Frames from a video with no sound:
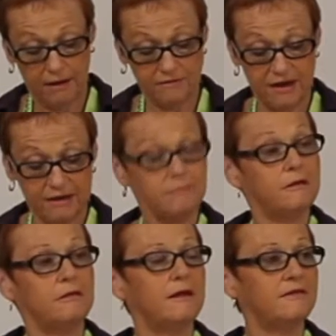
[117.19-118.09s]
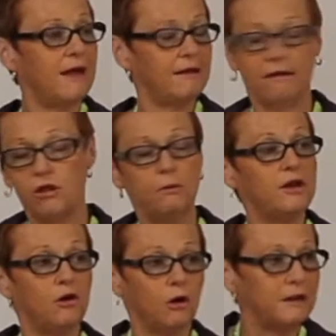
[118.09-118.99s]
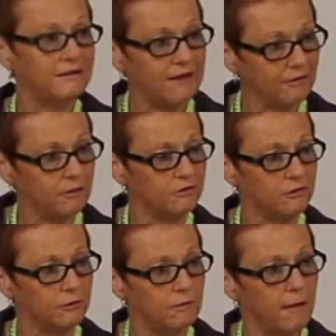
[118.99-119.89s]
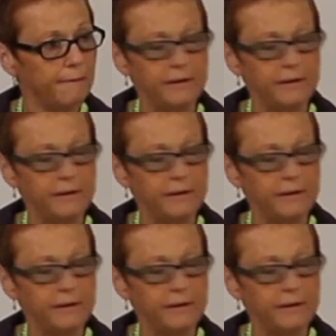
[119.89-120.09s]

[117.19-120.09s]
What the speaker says: And take them to things that she wouldn't normally take them to